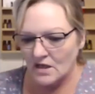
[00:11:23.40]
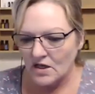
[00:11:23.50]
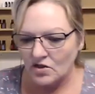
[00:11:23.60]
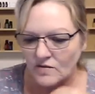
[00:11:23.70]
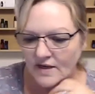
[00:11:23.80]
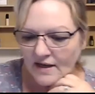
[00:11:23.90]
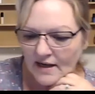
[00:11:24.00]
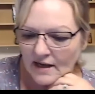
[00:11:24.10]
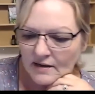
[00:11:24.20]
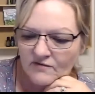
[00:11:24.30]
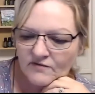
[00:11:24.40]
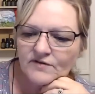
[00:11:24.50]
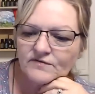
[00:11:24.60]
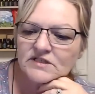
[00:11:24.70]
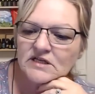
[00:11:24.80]
You get a
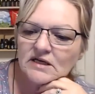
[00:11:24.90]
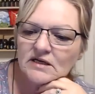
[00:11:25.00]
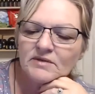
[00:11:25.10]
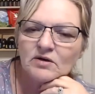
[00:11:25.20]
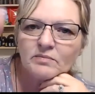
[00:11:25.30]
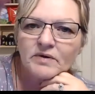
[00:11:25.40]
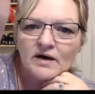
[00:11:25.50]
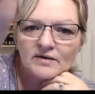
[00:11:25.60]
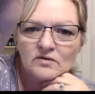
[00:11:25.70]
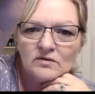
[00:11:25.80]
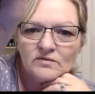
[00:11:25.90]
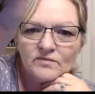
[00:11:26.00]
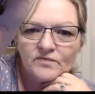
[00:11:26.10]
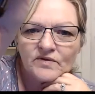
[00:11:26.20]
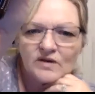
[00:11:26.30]
15 ml bottle
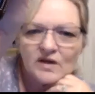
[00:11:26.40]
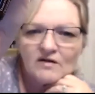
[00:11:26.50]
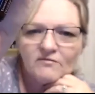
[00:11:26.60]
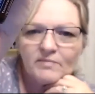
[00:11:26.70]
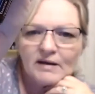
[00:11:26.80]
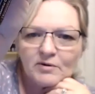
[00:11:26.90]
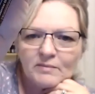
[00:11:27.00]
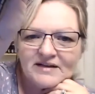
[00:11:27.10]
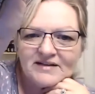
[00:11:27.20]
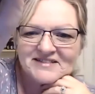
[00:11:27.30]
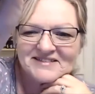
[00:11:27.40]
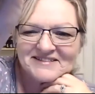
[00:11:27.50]
of peppermint.